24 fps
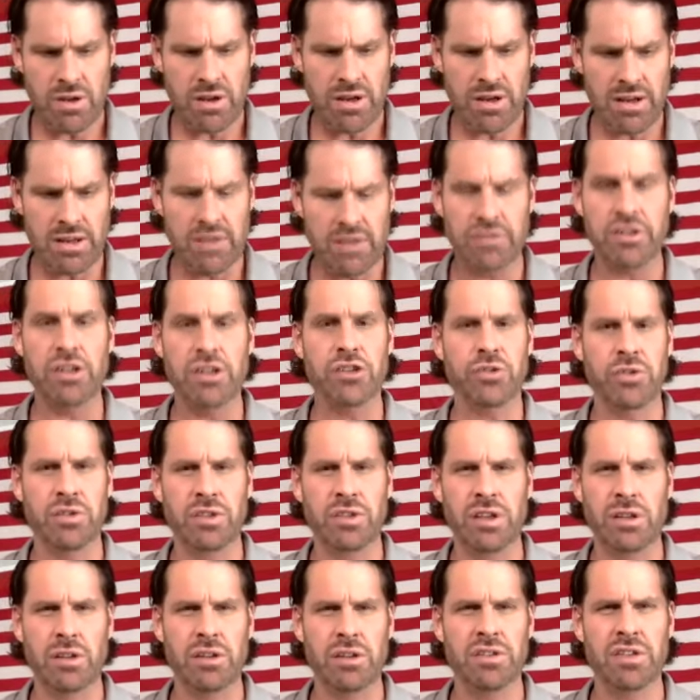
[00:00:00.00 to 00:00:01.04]
is
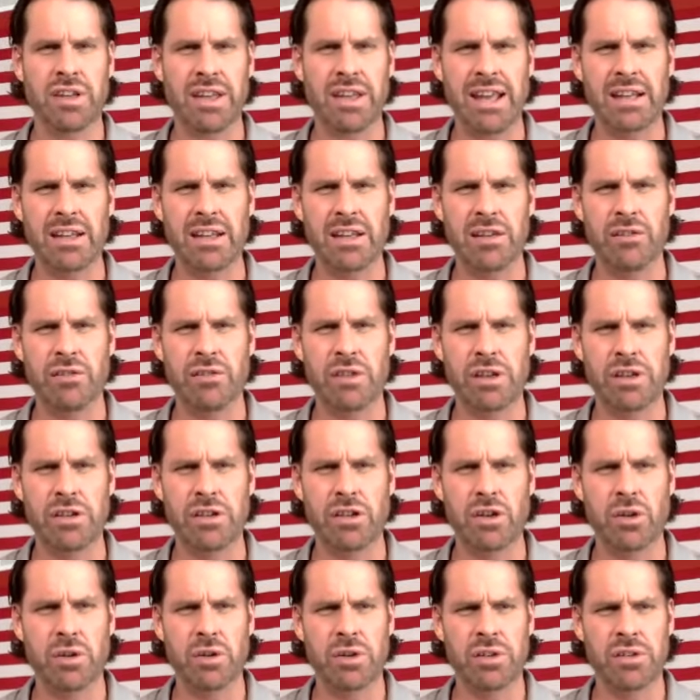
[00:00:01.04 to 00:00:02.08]
interesting, it looks like Alain
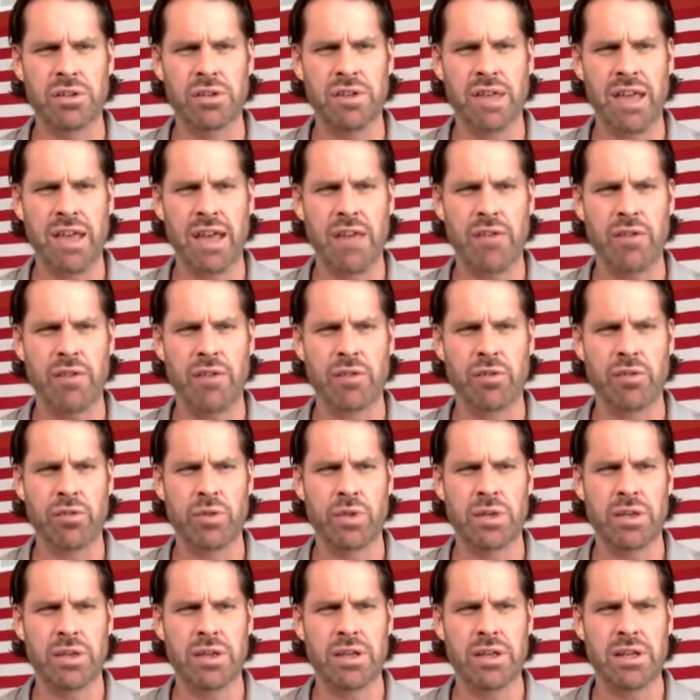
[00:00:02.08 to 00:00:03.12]
Vigneault and his staff have
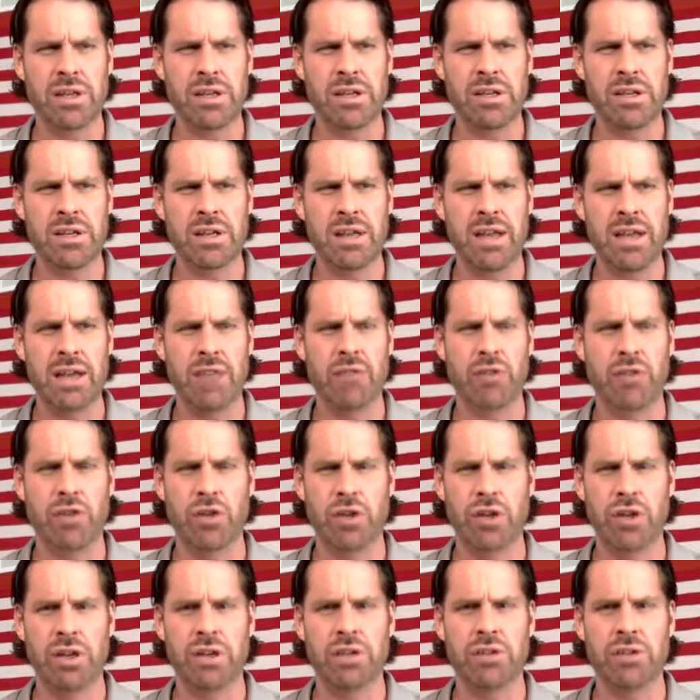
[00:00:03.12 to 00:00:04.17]
a
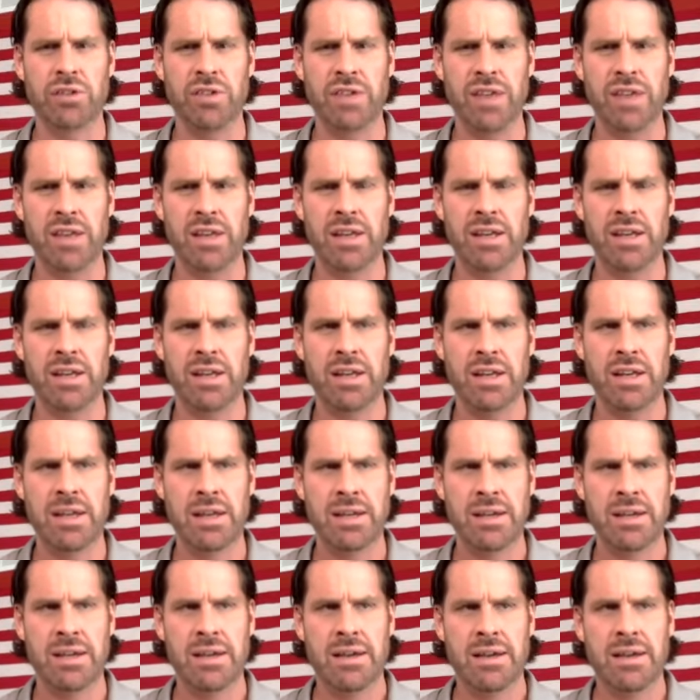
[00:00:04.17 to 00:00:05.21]
good understanding
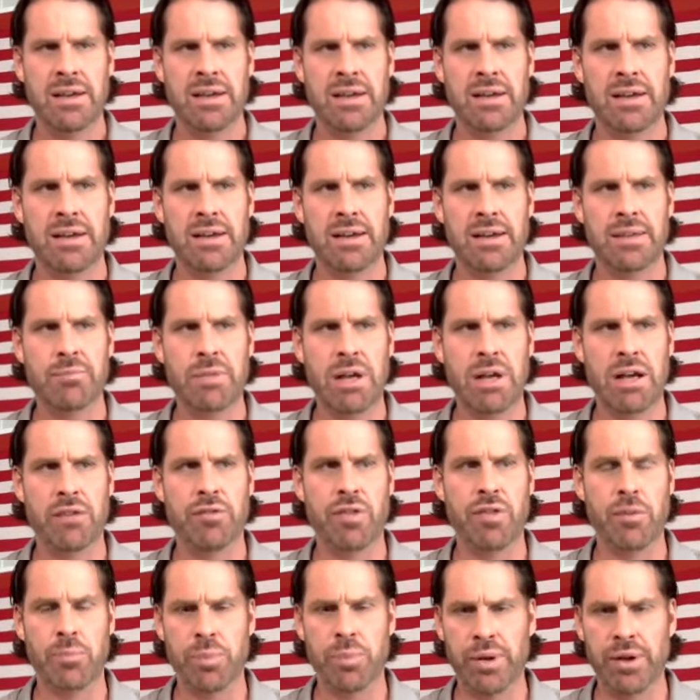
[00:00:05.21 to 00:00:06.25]
of
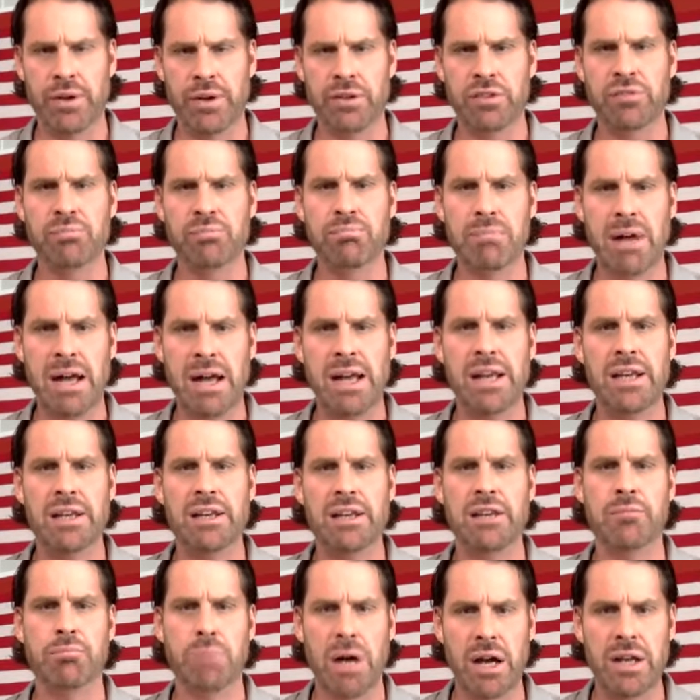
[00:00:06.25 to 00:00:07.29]
the players' mind
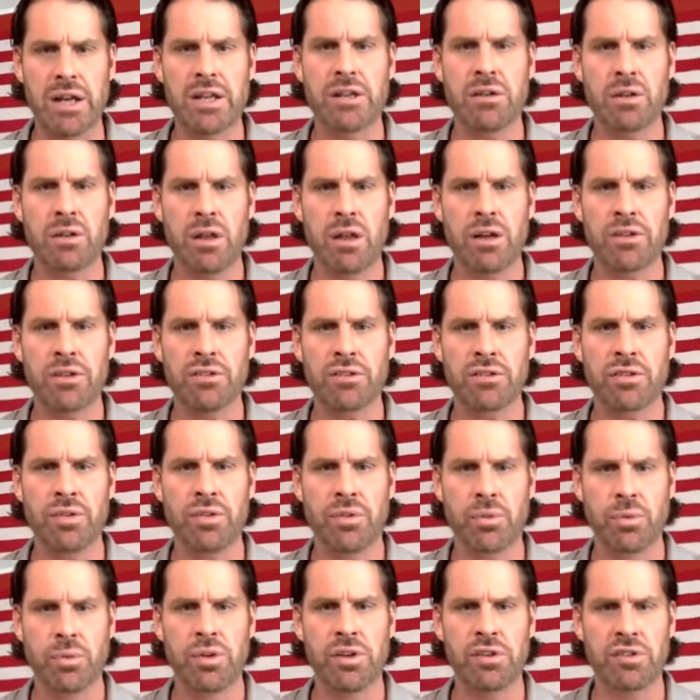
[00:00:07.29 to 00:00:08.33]
and body clocks
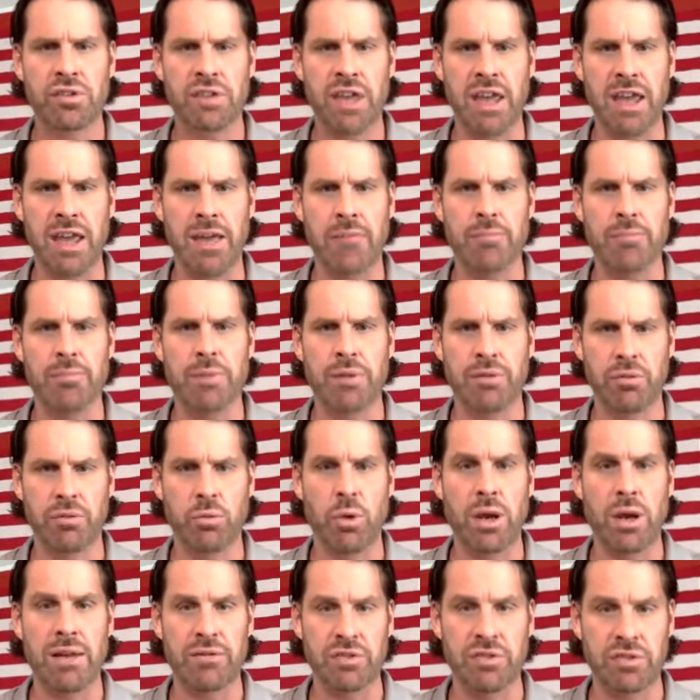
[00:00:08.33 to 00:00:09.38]
through this camp. Of
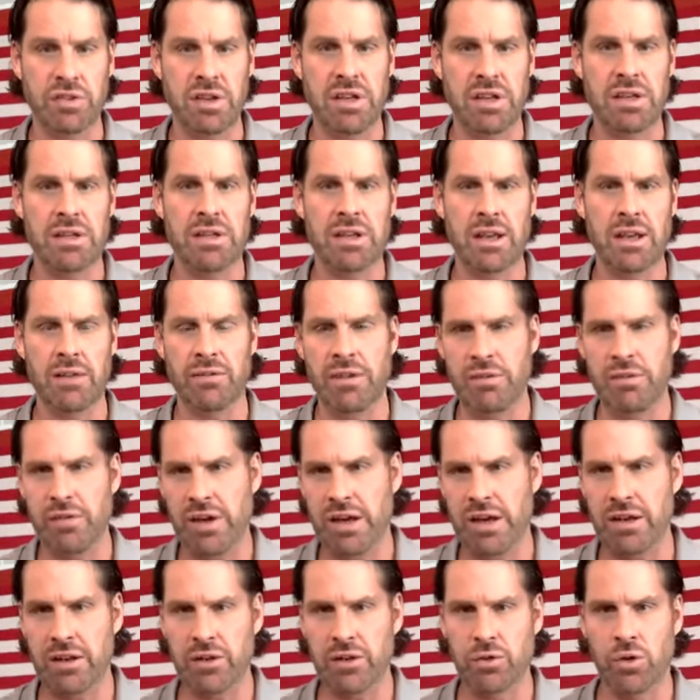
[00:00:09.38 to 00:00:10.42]
what I've seen, they've
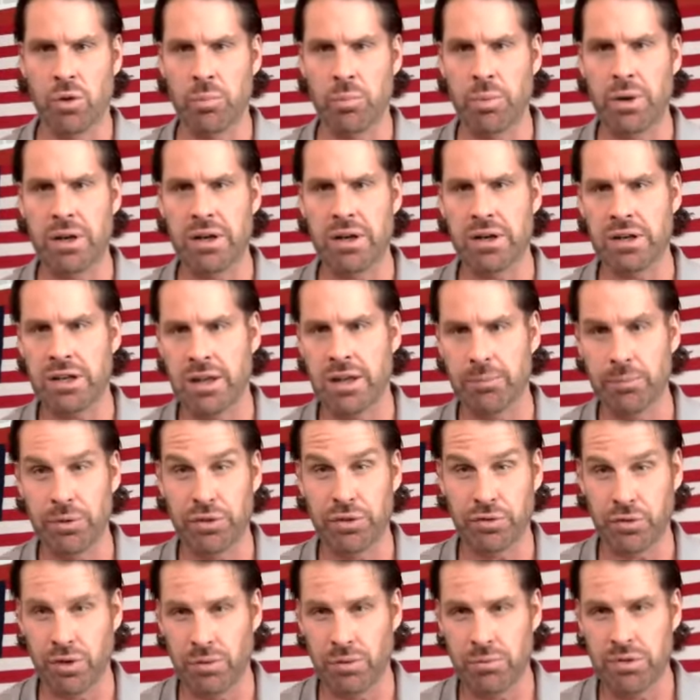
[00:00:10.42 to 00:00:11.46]
had incorporated a couple
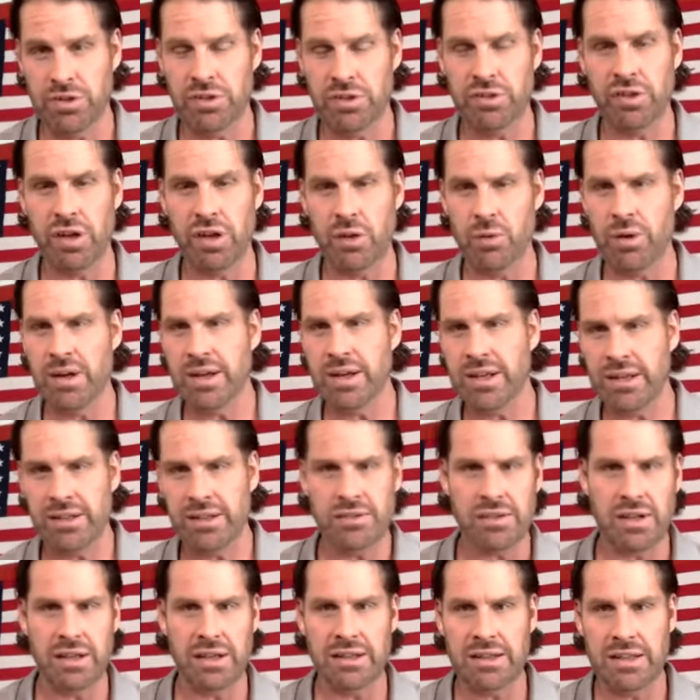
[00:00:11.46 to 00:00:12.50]
scrimmages already
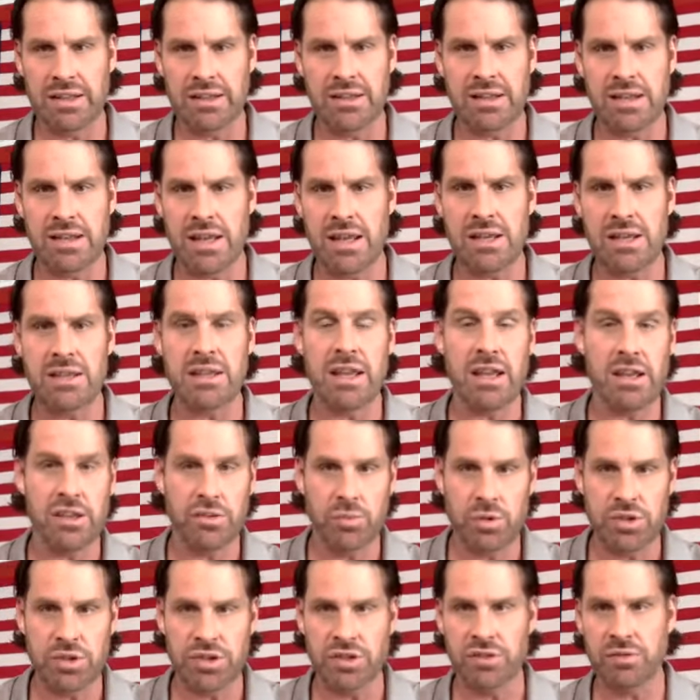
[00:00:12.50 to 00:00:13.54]
inside like the 8 days,
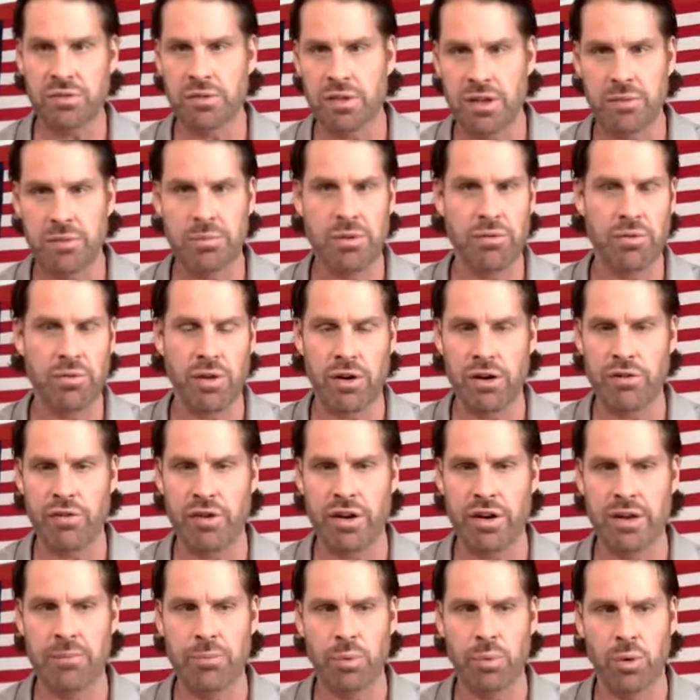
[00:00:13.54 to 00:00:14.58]
which is going to be very,
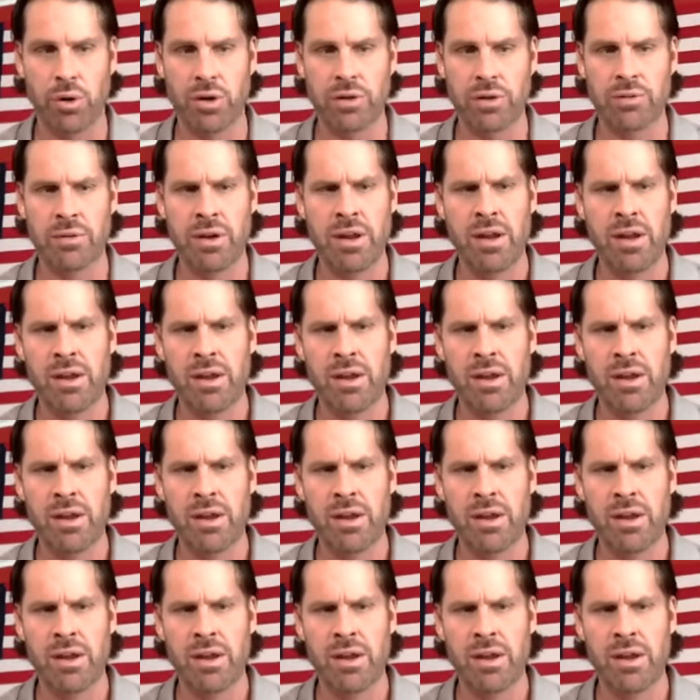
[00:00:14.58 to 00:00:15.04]
very important.